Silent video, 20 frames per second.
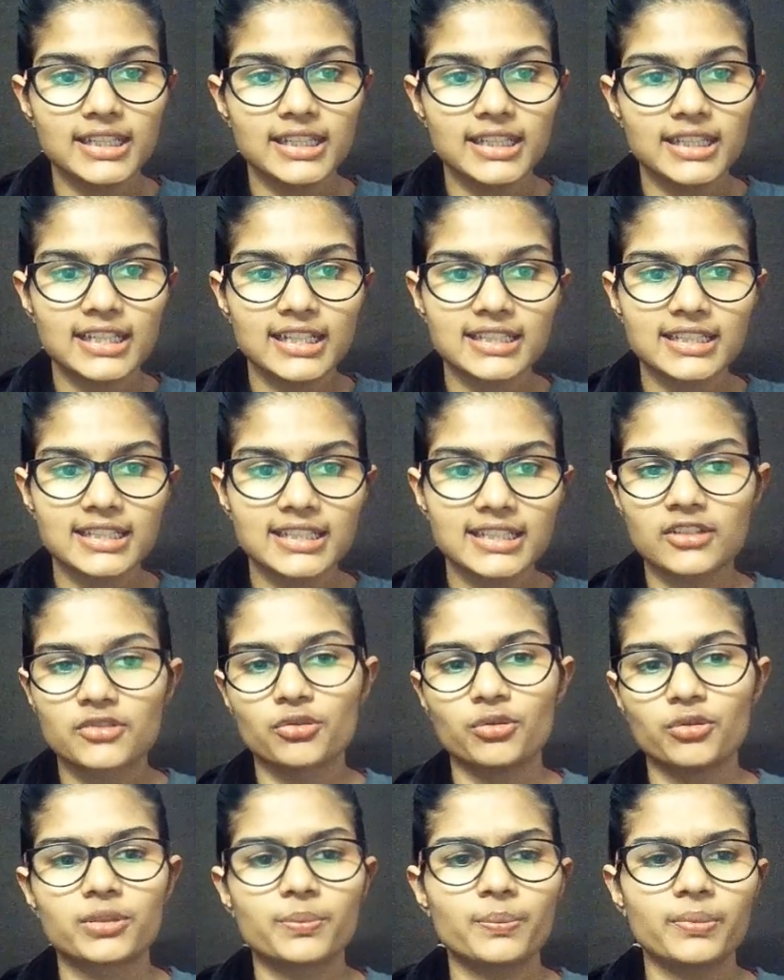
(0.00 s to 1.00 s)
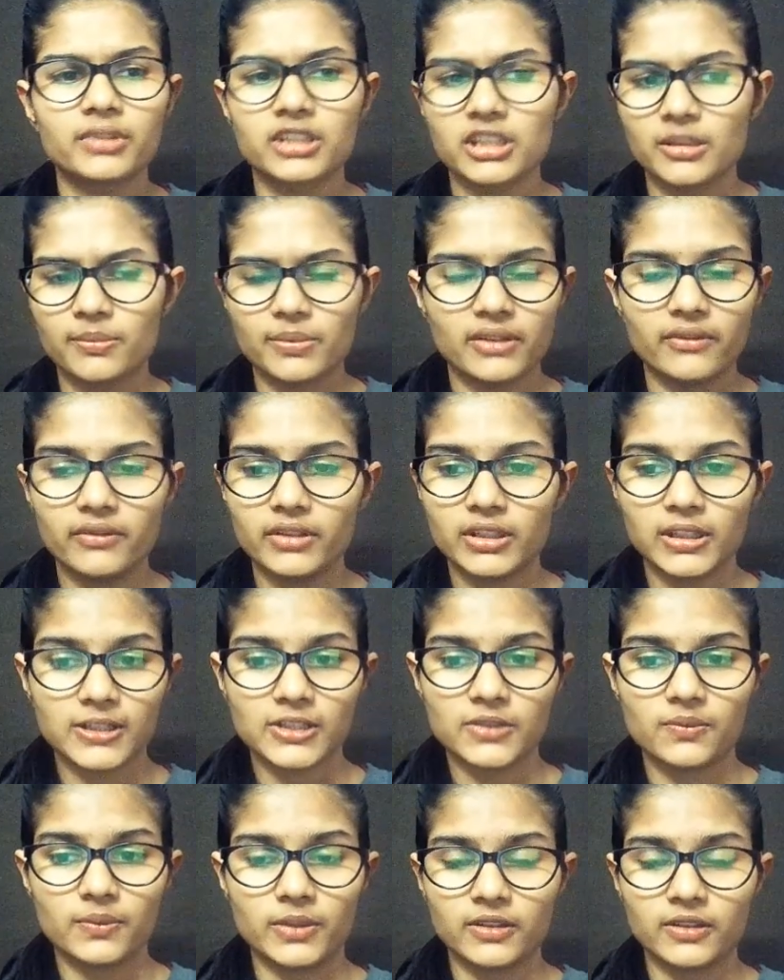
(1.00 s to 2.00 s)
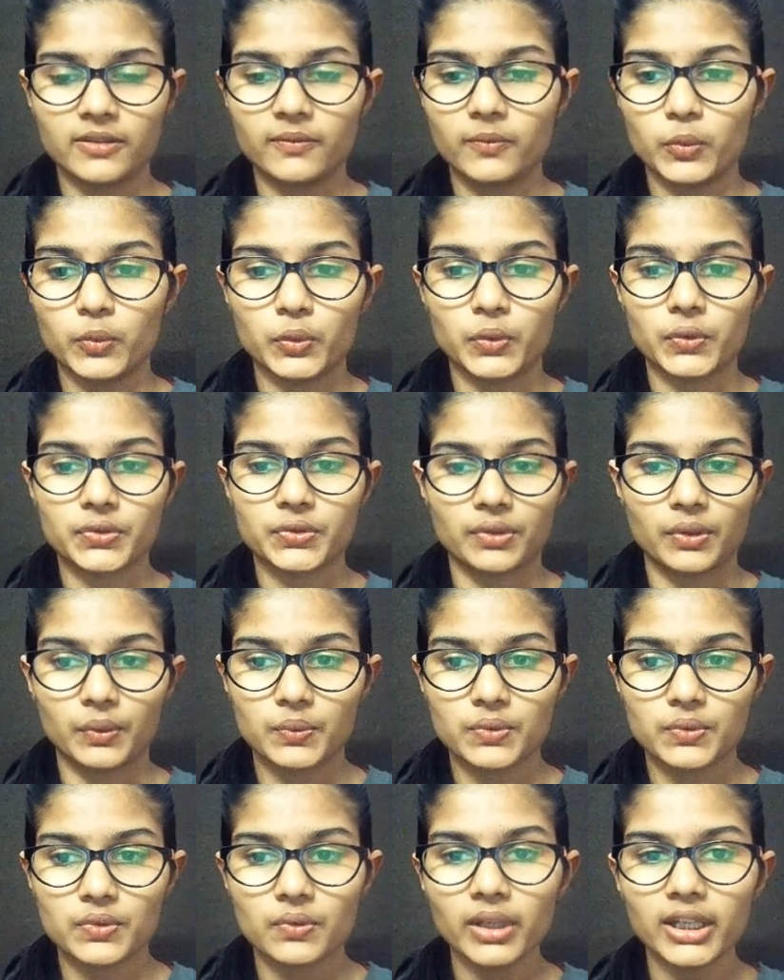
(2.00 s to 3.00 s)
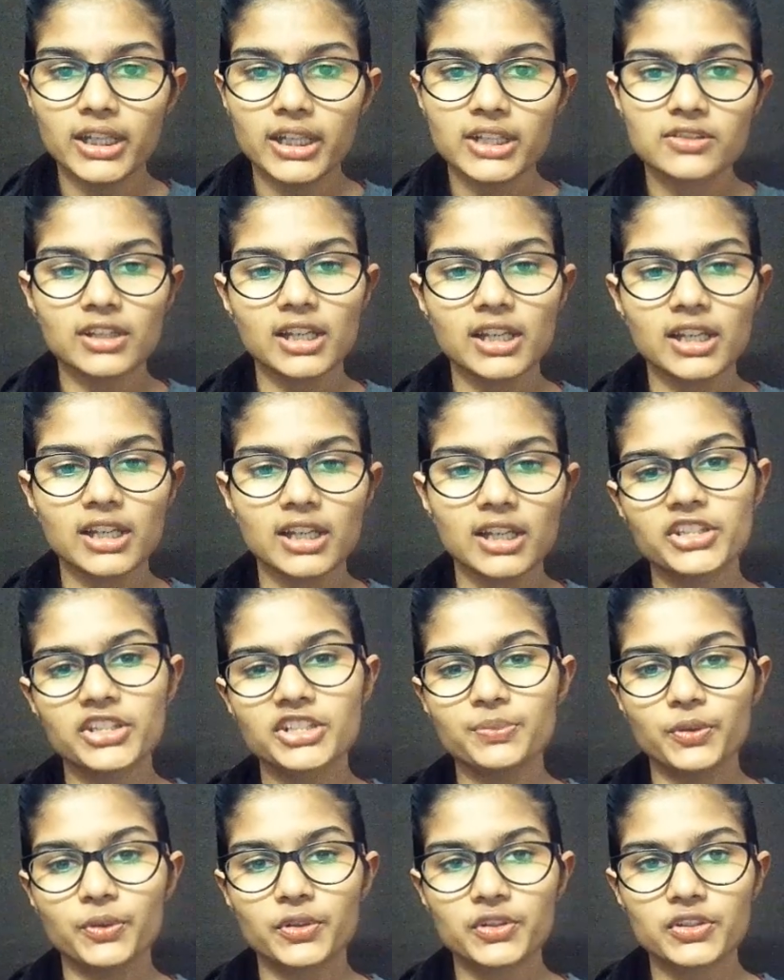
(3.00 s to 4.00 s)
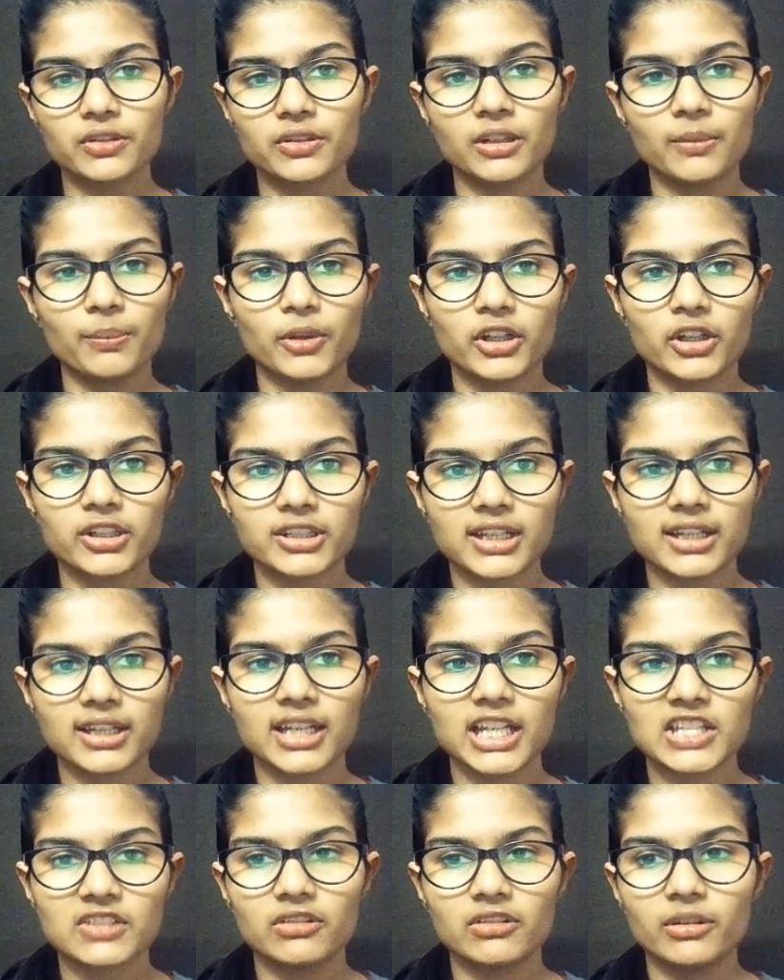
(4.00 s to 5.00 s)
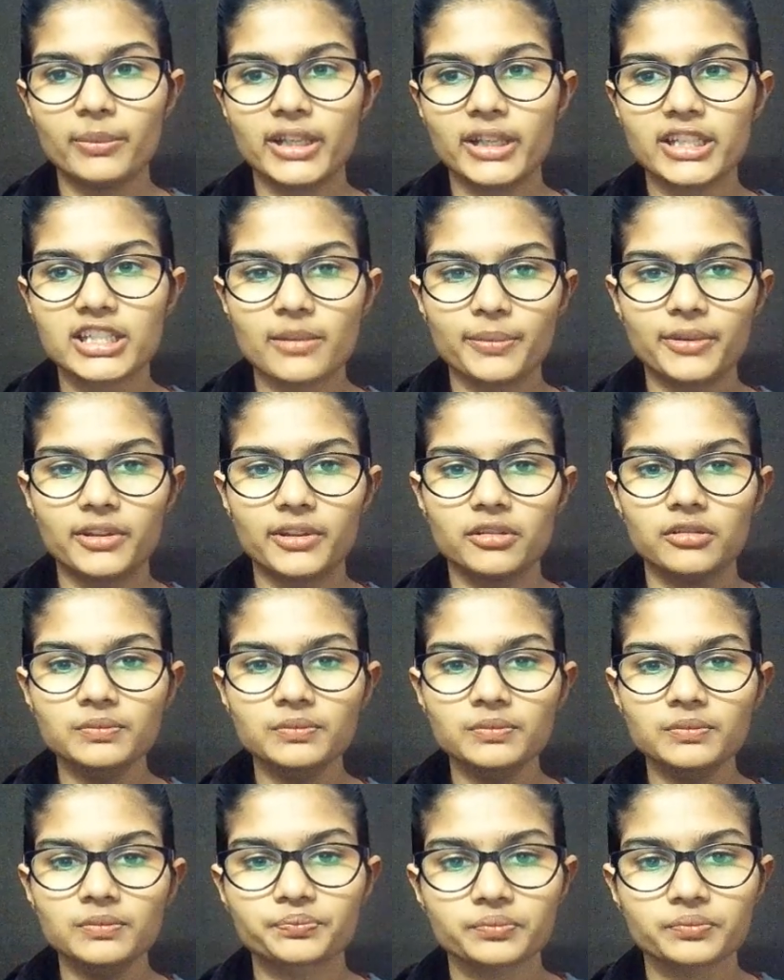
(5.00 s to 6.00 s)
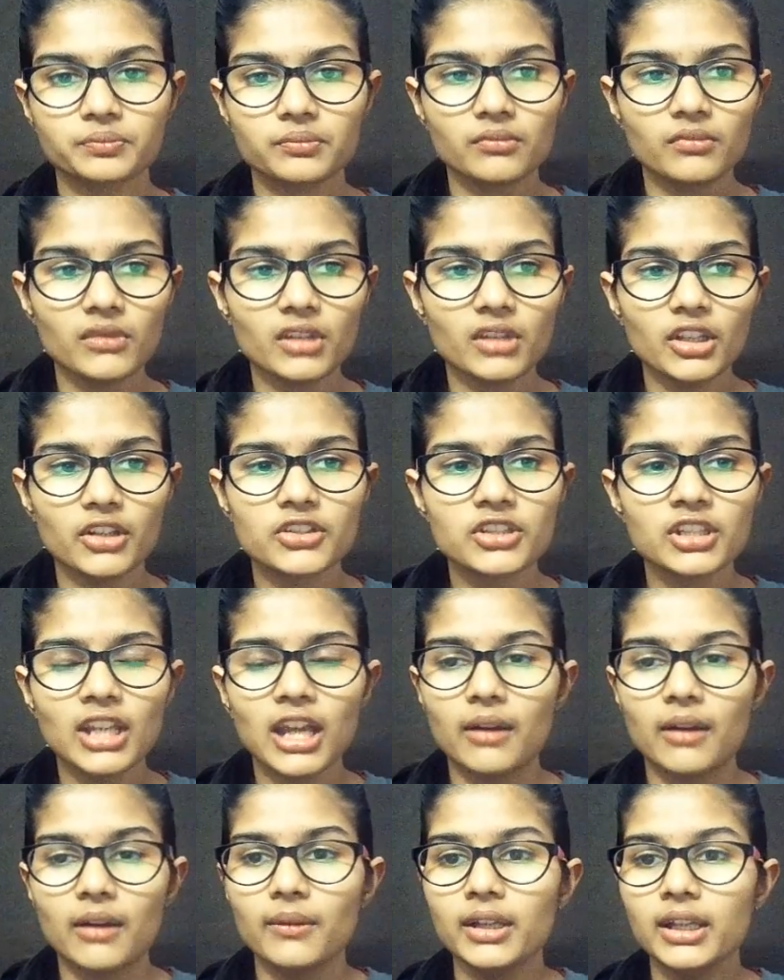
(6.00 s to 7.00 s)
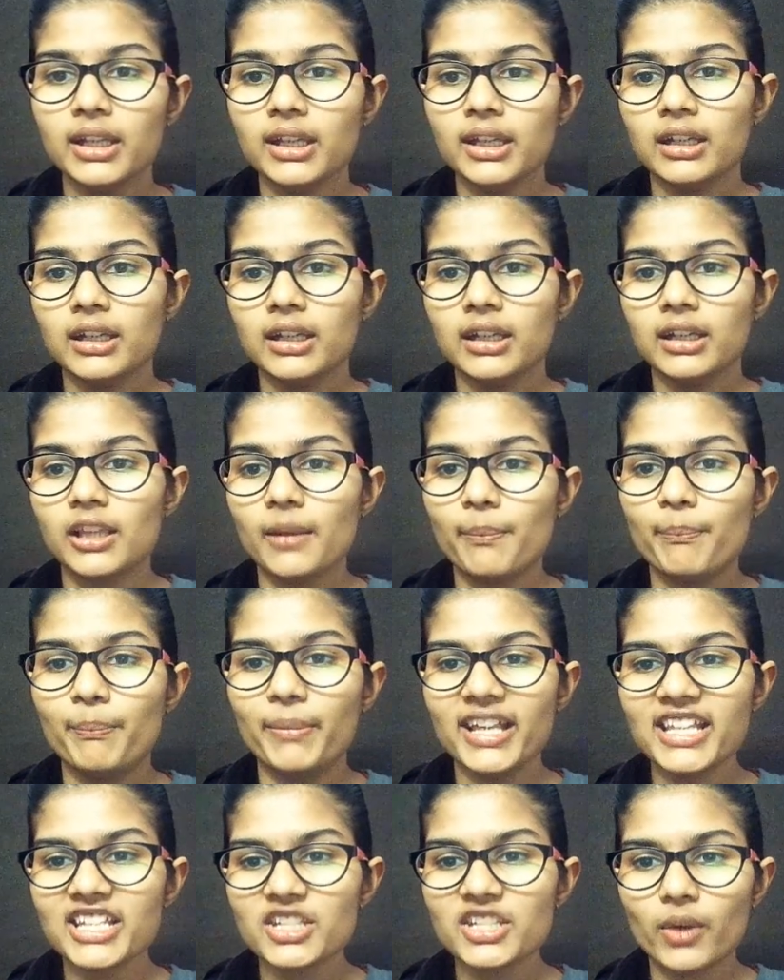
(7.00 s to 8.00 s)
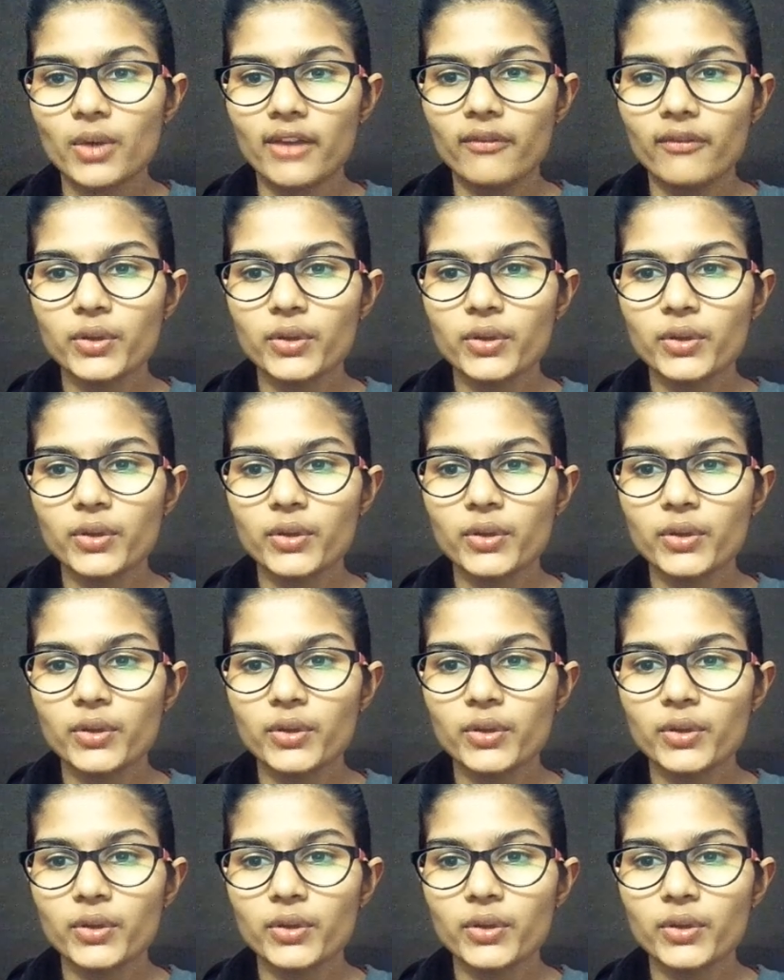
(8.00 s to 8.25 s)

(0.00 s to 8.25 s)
details on the tooltip, everything is pretty worked, right? Yeah, this particular plot can also be made up here. So now, the best